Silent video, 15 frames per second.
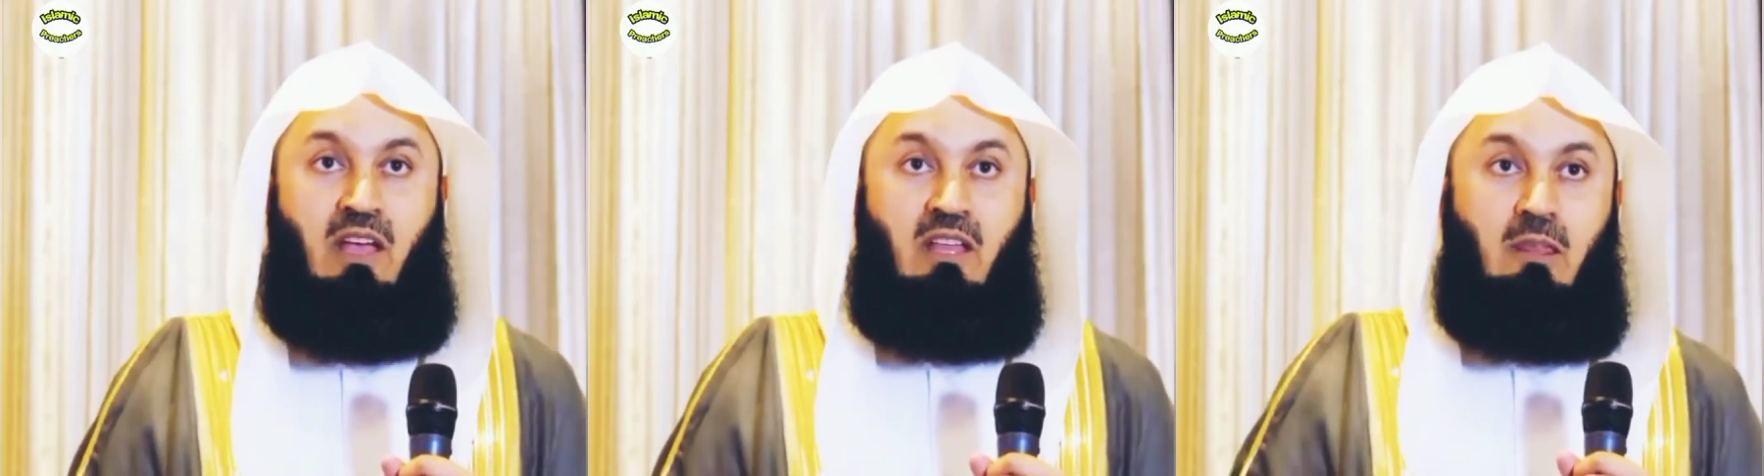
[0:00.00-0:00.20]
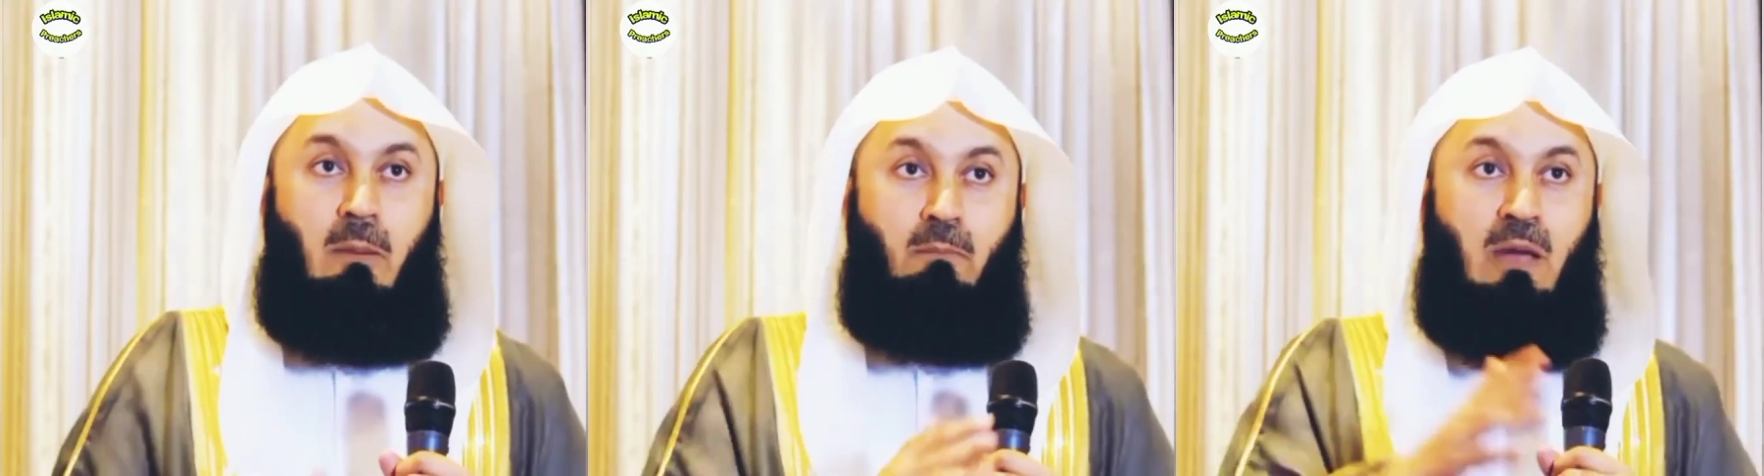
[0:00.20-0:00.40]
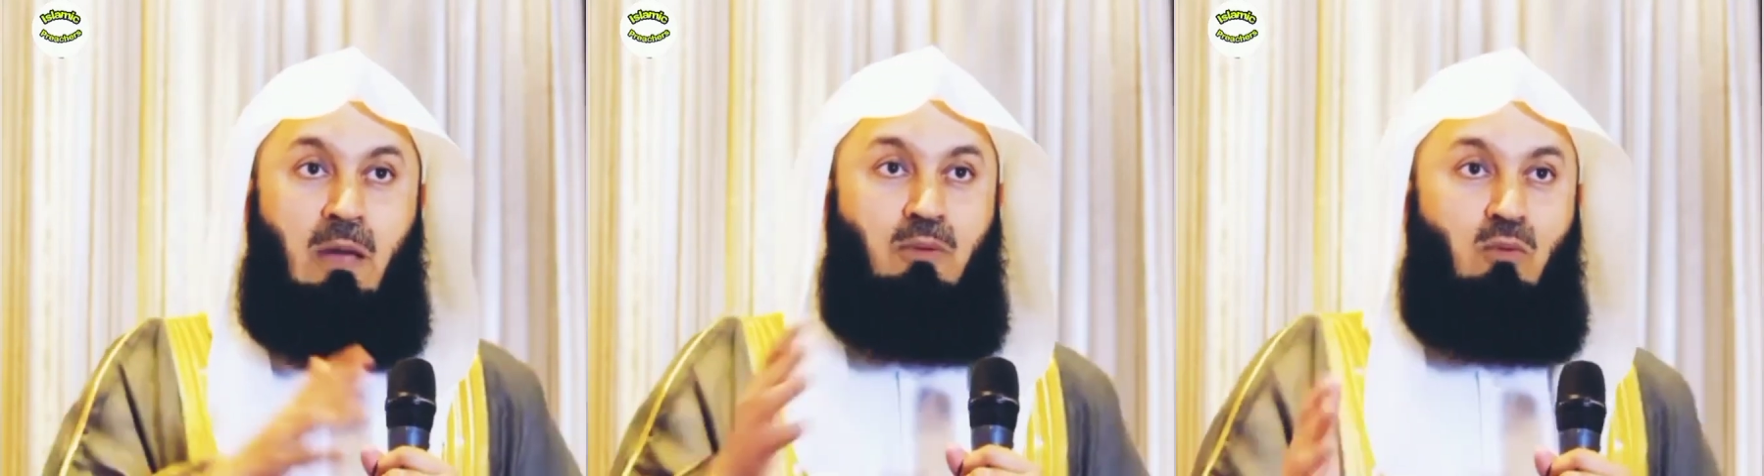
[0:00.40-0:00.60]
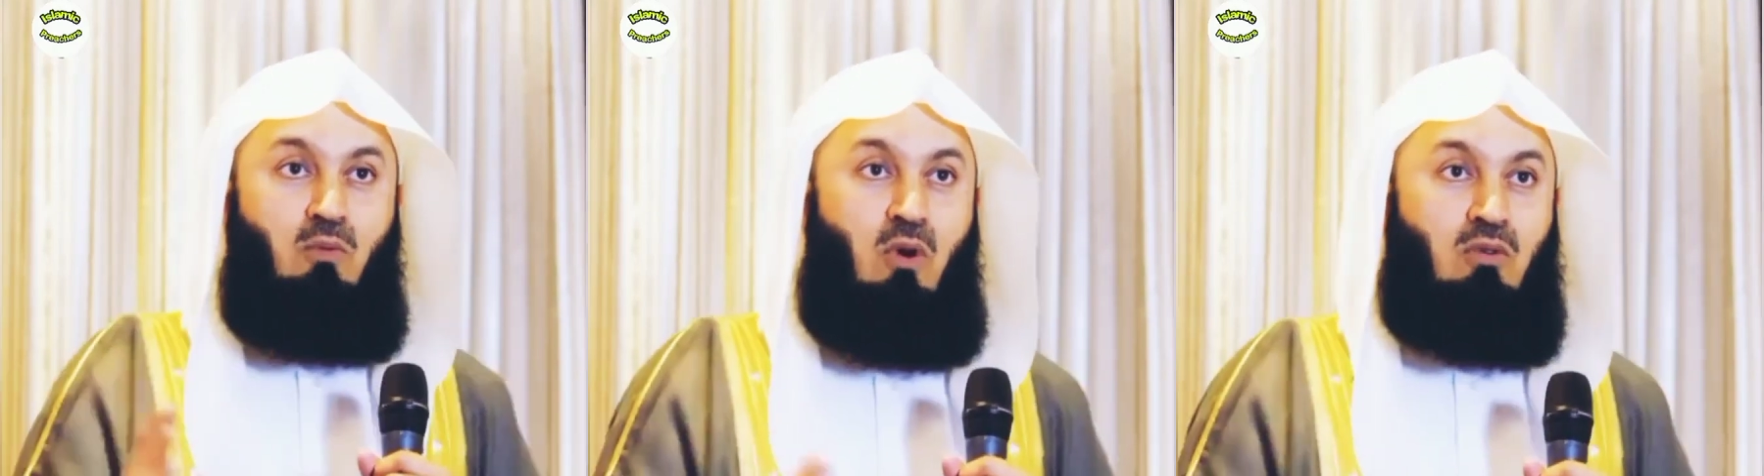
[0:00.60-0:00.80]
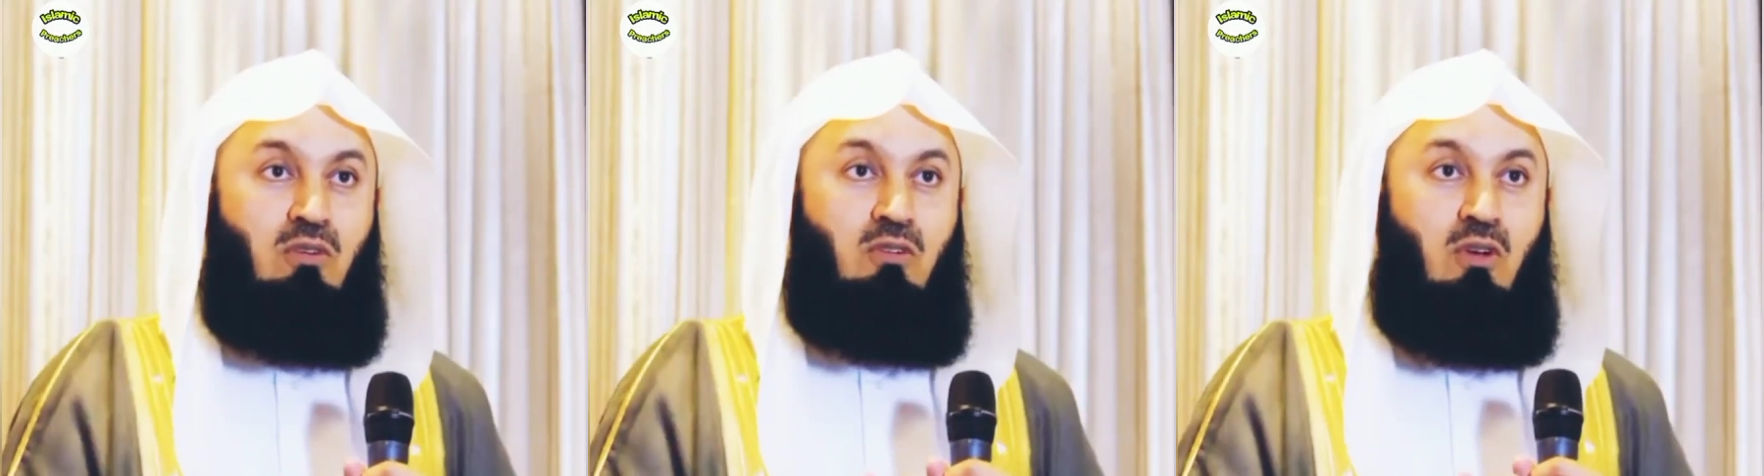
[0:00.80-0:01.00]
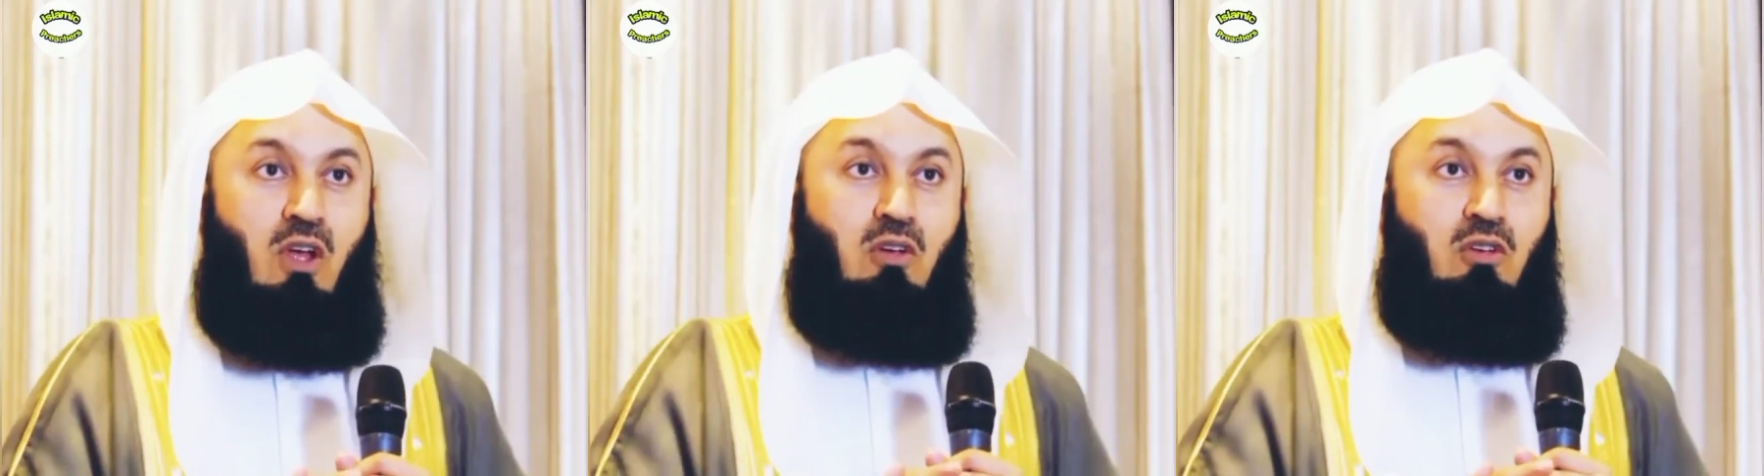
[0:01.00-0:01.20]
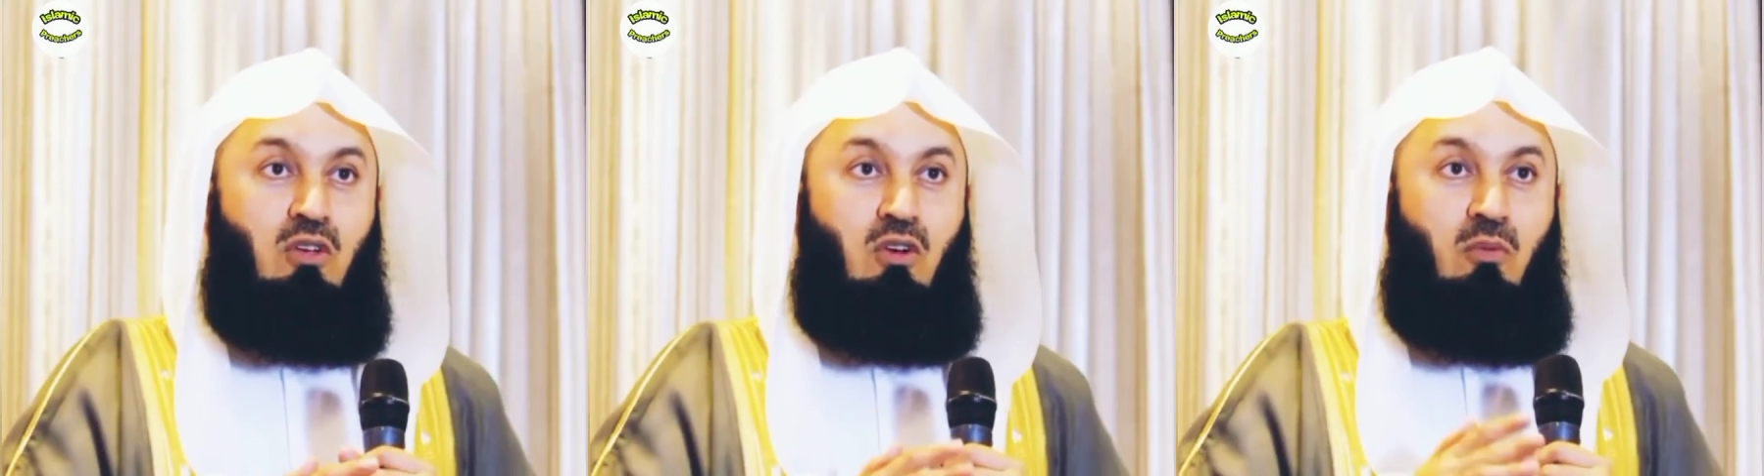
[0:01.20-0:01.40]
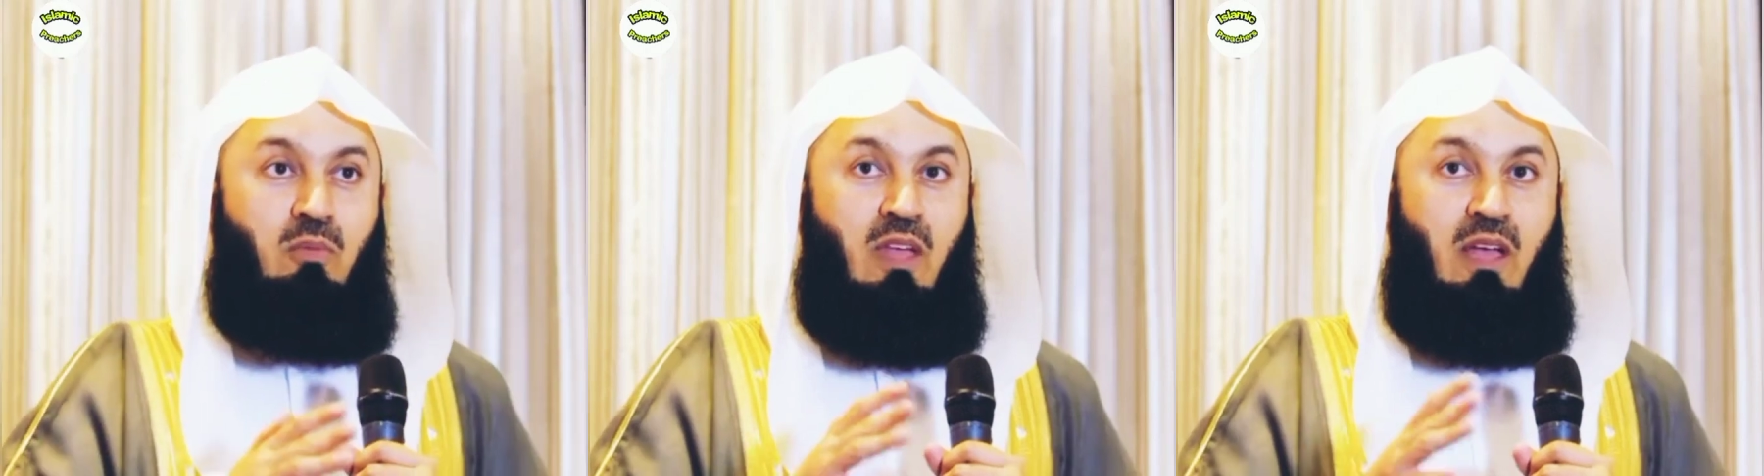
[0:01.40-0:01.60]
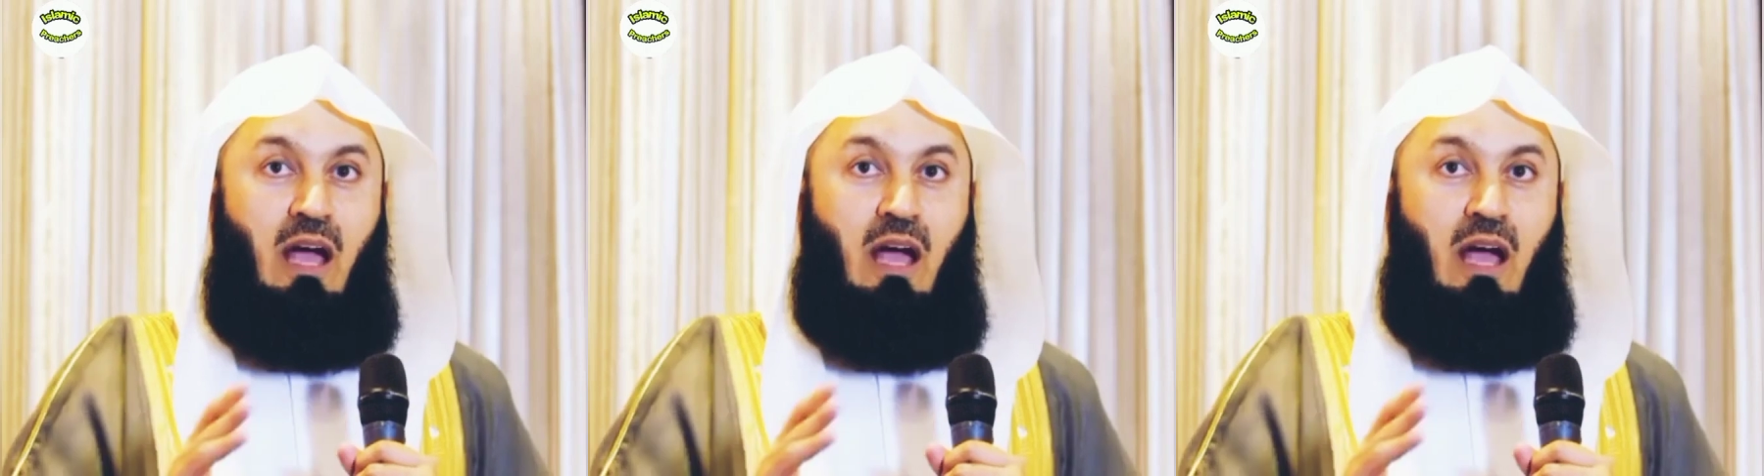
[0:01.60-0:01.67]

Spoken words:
The people won't, you know,